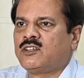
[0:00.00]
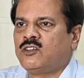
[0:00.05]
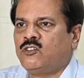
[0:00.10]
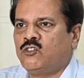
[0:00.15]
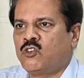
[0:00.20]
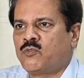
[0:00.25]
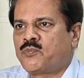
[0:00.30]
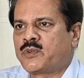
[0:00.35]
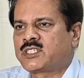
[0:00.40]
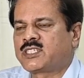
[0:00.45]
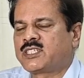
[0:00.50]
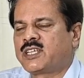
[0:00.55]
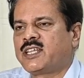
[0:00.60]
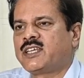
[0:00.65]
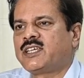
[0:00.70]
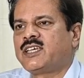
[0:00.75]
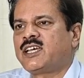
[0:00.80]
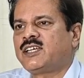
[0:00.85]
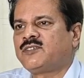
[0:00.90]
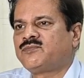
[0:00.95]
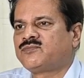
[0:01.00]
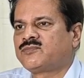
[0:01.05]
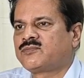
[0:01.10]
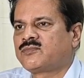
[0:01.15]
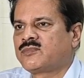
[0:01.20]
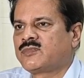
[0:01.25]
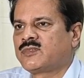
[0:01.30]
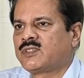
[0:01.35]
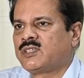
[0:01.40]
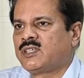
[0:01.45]
low pressure area
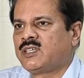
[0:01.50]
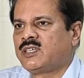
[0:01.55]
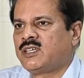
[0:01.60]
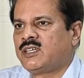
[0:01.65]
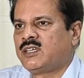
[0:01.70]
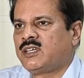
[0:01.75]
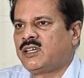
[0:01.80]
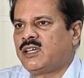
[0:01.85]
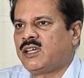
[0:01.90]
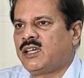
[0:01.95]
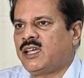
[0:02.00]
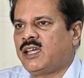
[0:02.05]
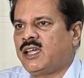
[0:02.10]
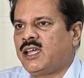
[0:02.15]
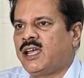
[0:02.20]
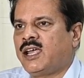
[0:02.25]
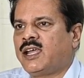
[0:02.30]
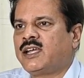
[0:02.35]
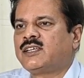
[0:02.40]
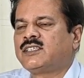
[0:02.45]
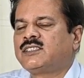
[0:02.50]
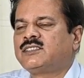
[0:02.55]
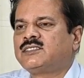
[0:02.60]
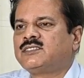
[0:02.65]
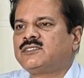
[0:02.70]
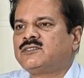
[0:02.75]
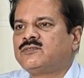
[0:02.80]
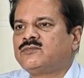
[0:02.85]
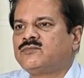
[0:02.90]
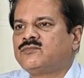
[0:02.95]
and
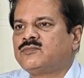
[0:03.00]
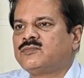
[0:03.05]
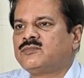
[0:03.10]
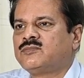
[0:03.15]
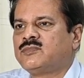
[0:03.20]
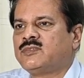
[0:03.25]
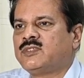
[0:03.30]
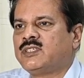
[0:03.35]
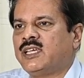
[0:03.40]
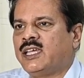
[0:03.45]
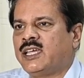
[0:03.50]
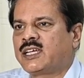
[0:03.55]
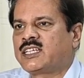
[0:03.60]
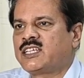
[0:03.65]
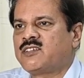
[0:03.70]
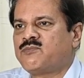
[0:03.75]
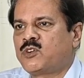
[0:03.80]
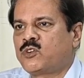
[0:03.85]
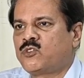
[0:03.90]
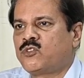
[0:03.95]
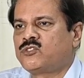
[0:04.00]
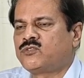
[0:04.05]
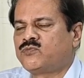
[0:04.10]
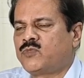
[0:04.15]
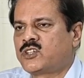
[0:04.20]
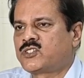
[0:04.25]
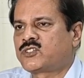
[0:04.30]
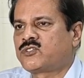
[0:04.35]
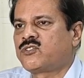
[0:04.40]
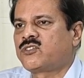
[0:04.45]
active
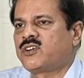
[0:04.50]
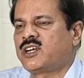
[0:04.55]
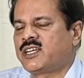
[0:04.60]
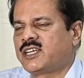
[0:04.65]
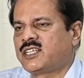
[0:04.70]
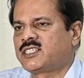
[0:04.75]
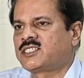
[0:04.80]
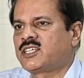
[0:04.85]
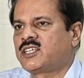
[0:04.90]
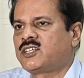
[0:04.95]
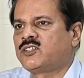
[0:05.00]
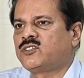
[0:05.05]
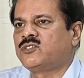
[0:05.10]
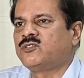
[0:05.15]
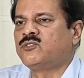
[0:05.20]
monsoon condition